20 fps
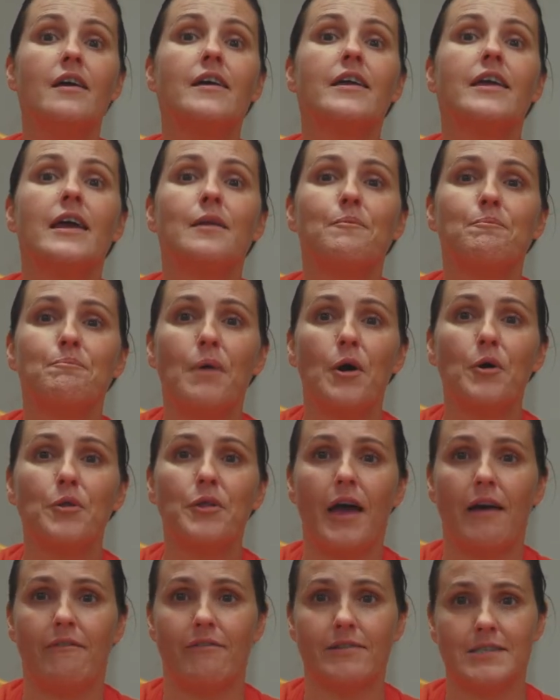can both
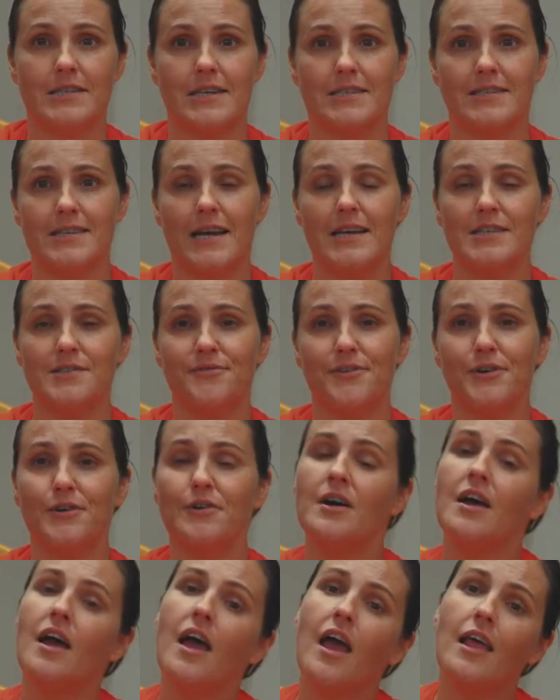have a successful
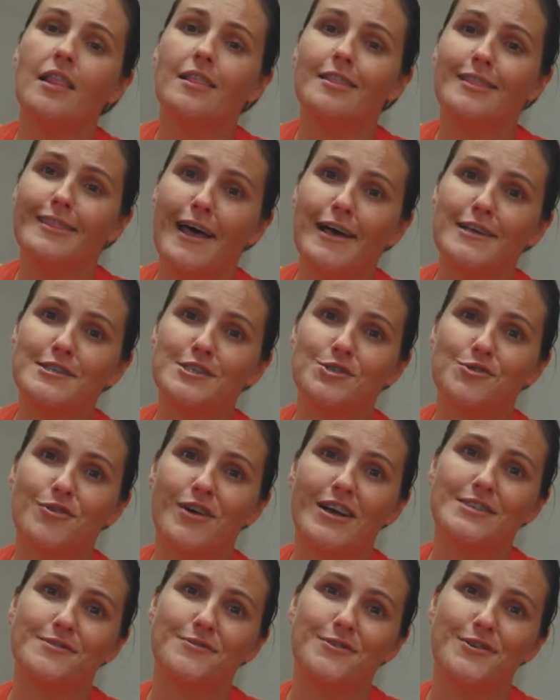and less
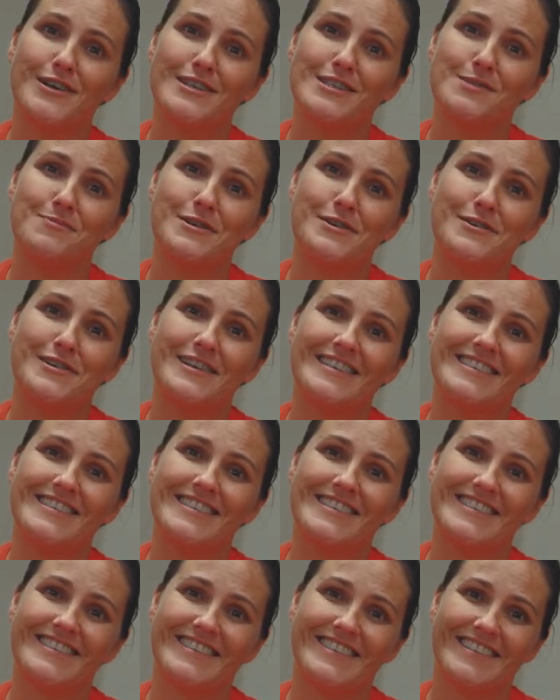stressful experience.